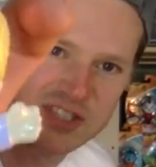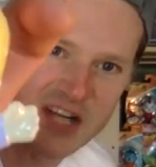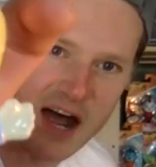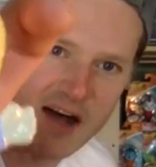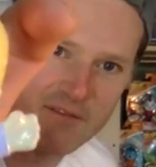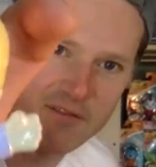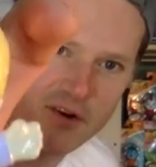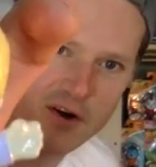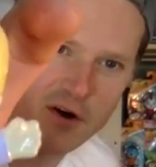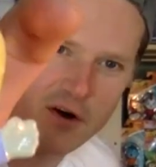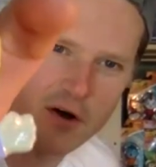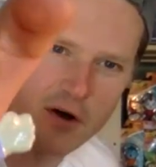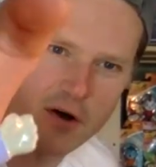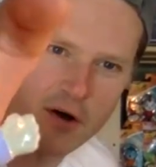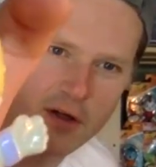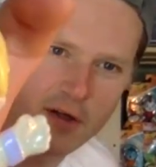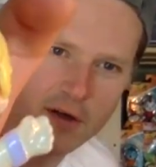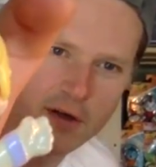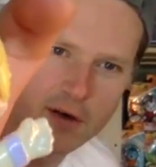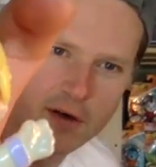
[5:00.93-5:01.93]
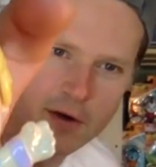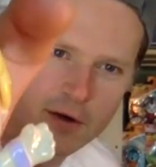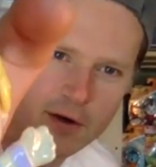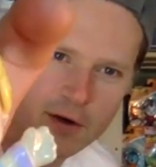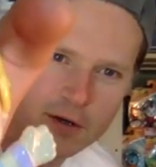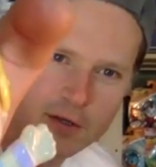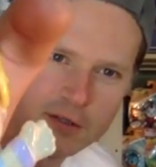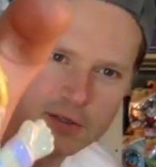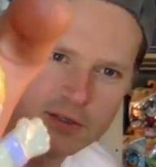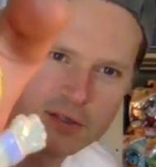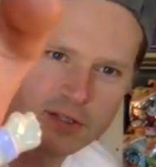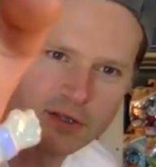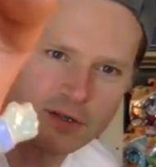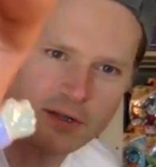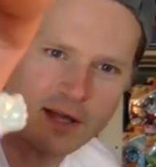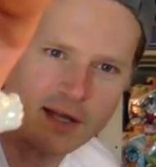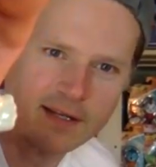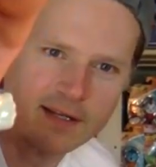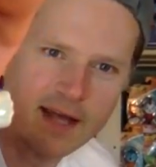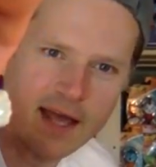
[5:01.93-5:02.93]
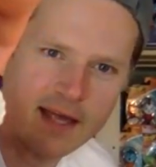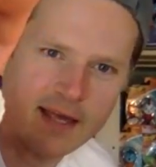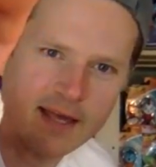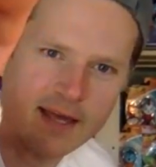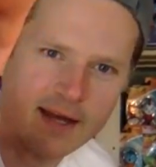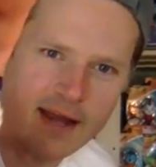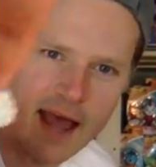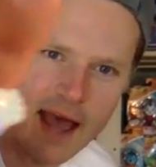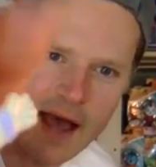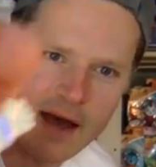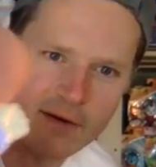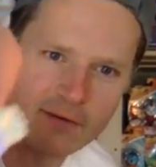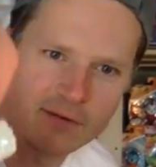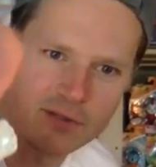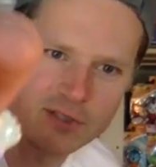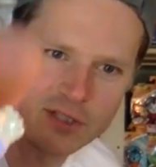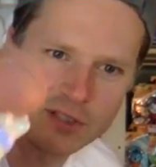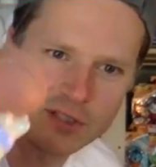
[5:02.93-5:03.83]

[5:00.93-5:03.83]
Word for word: tough girl. She'll like take you down.